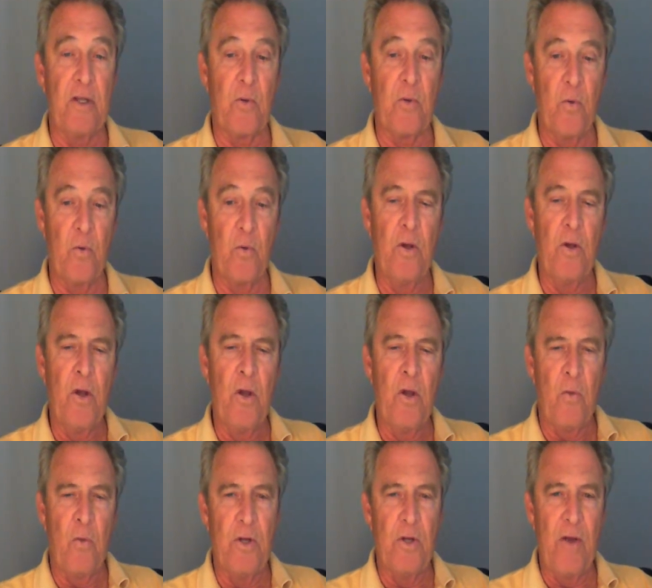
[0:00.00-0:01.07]
But
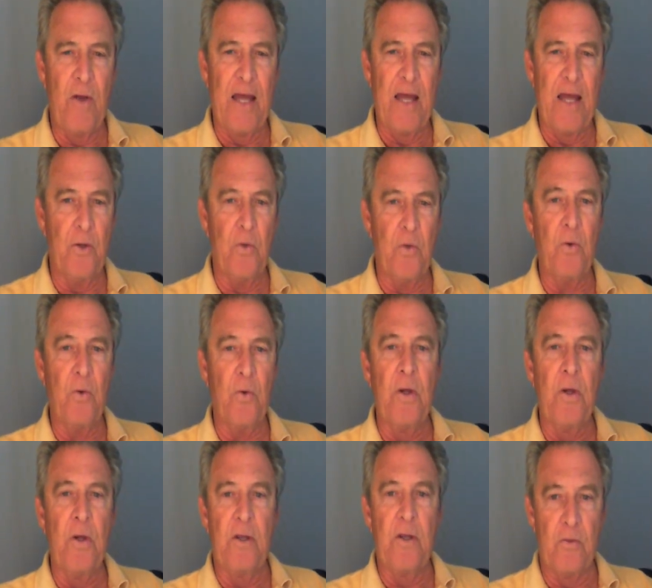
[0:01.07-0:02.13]
when you add new
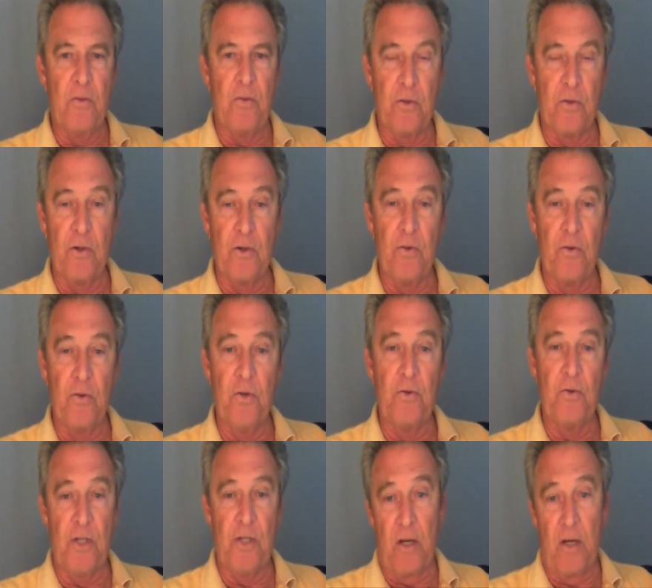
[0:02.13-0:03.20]
is when you're going to do a new
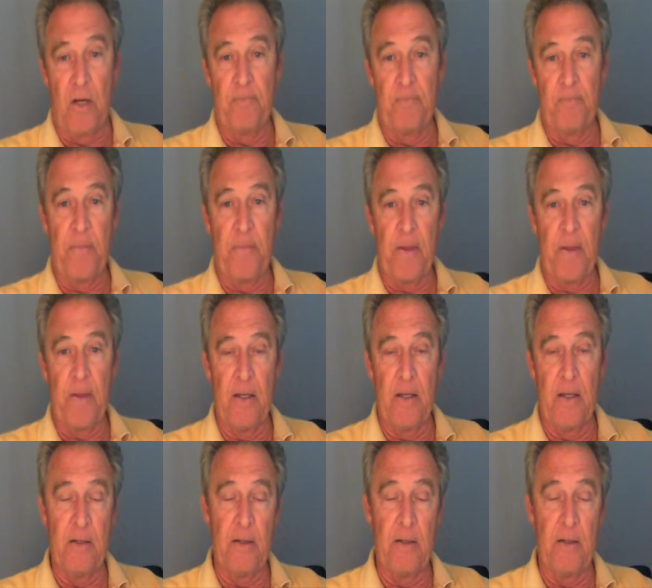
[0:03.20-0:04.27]
job.
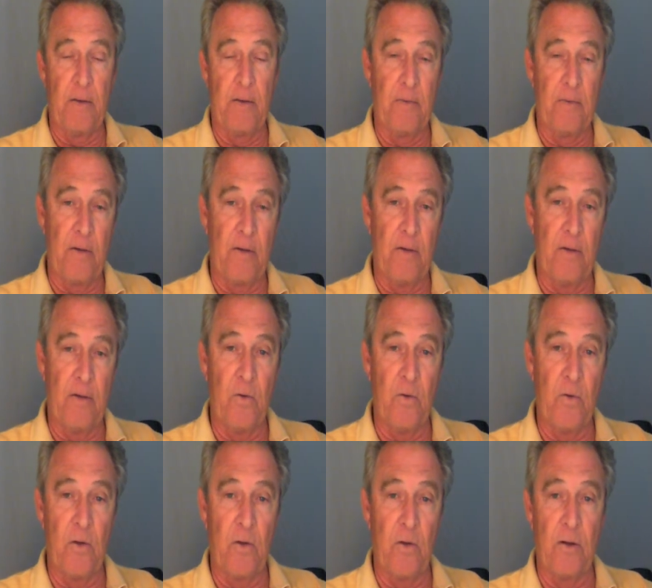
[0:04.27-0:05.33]
And
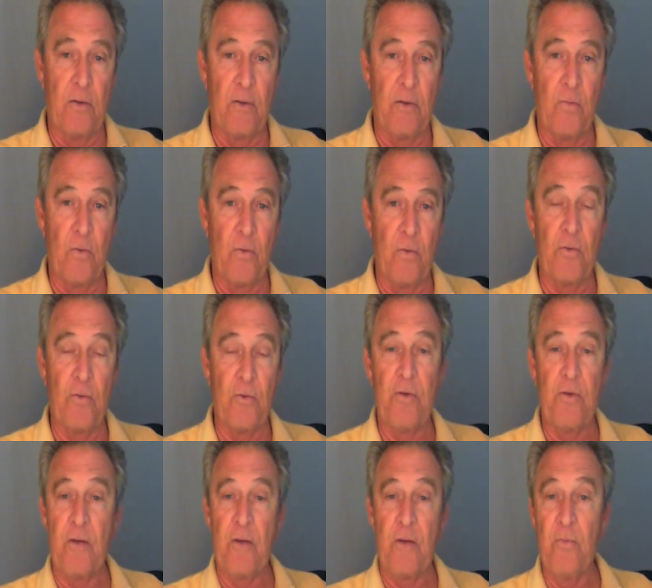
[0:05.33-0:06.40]
we'll go through
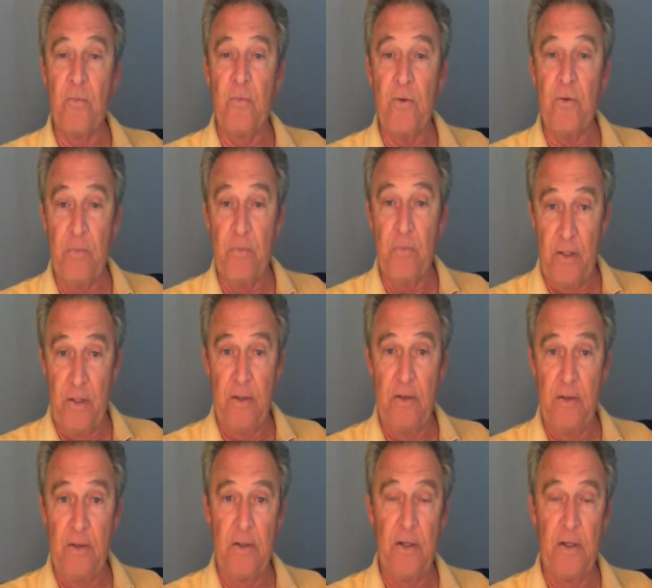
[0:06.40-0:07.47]
that when we do the bid
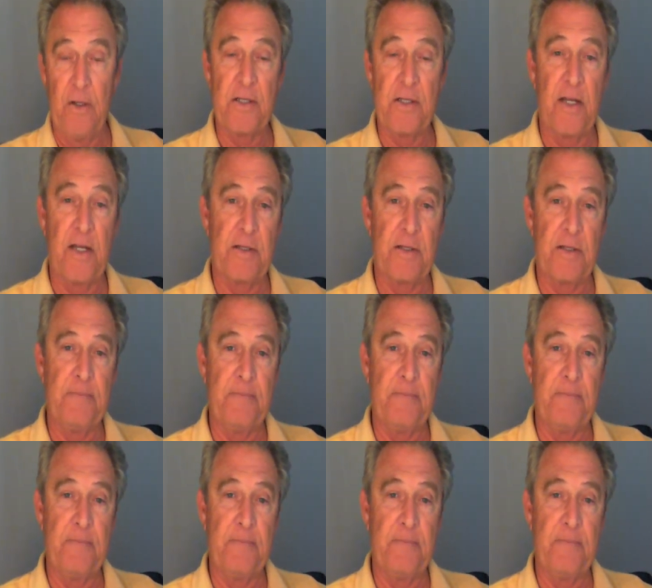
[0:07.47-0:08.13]
in the next lesson.